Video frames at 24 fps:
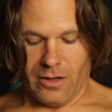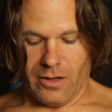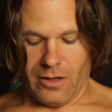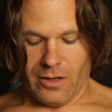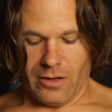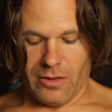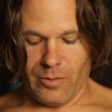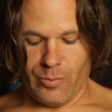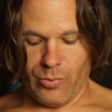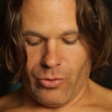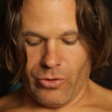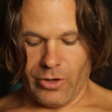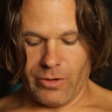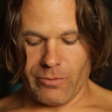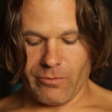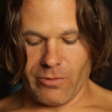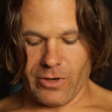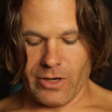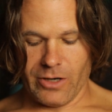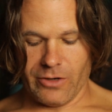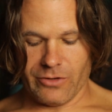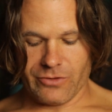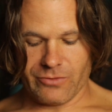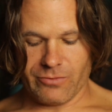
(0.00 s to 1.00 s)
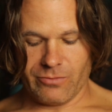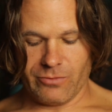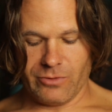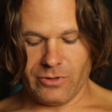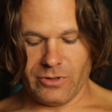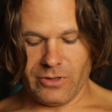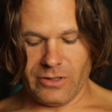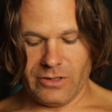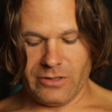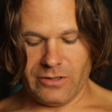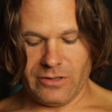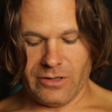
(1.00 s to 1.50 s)
the point where I was
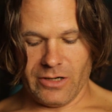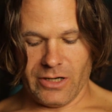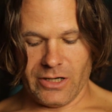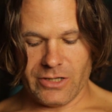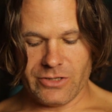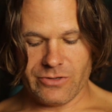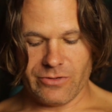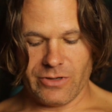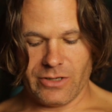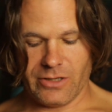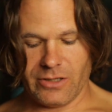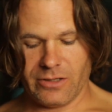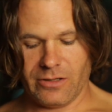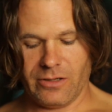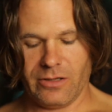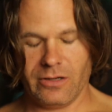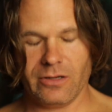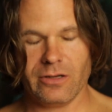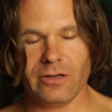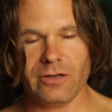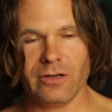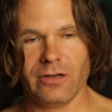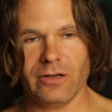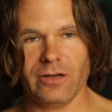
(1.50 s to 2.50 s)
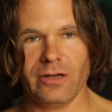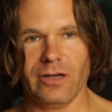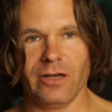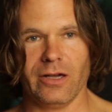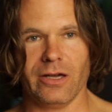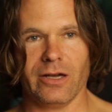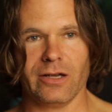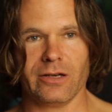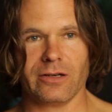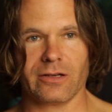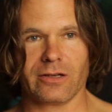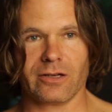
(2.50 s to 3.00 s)
really dehydrated
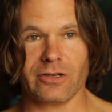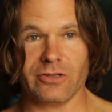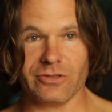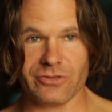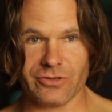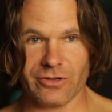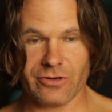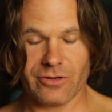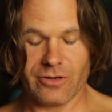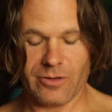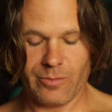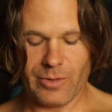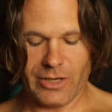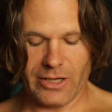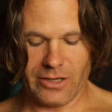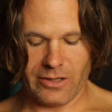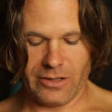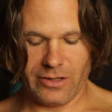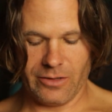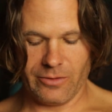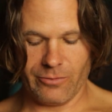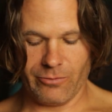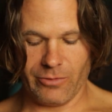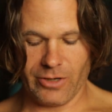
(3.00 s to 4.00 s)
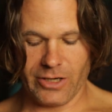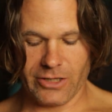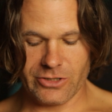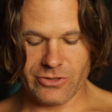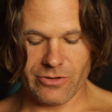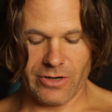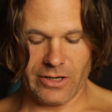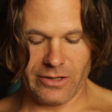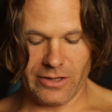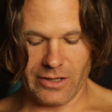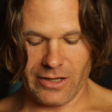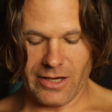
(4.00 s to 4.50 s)
and concerned about it when I
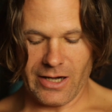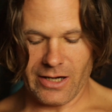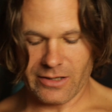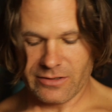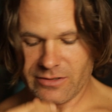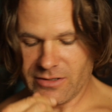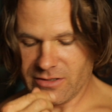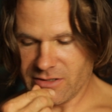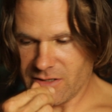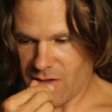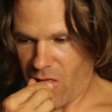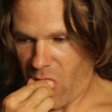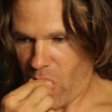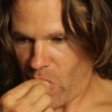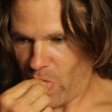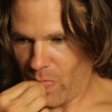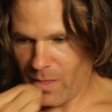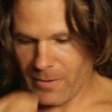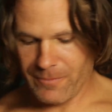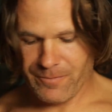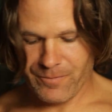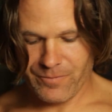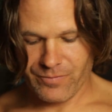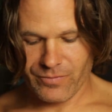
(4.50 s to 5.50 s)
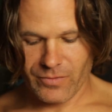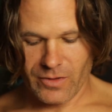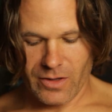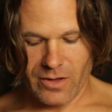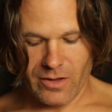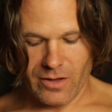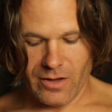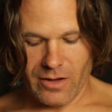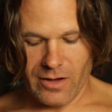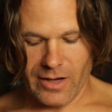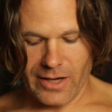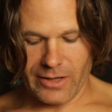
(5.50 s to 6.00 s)
tried the cactus,
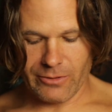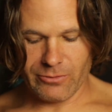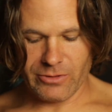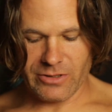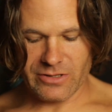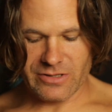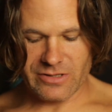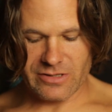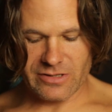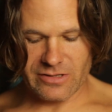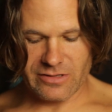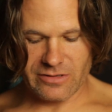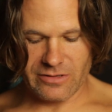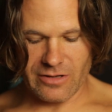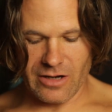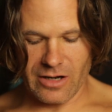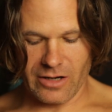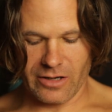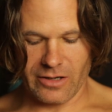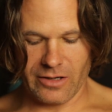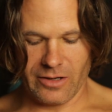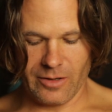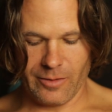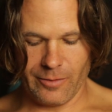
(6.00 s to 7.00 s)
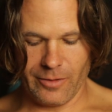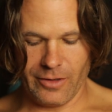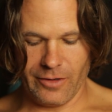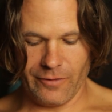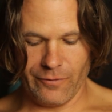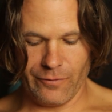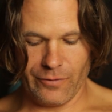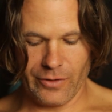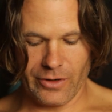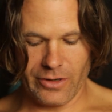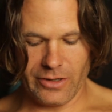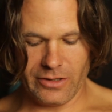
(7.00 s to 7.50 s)
I was stuck in a
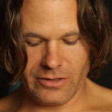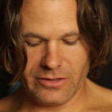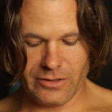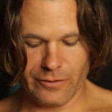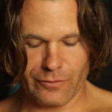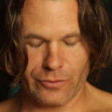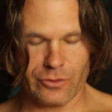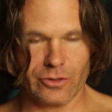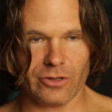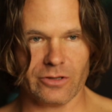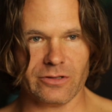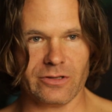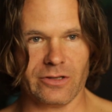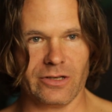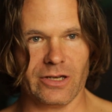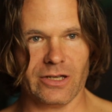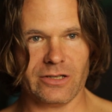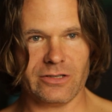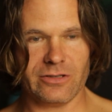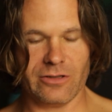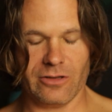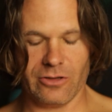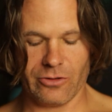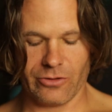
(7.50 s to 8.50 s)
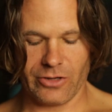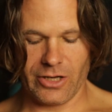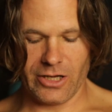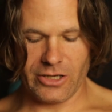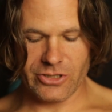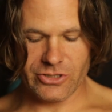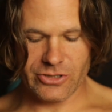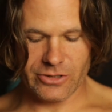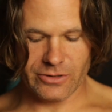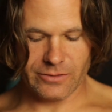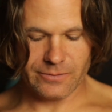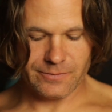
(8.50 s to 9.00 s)
very difficult to get to
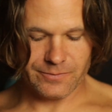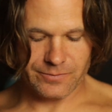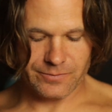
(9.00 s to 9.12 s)
location.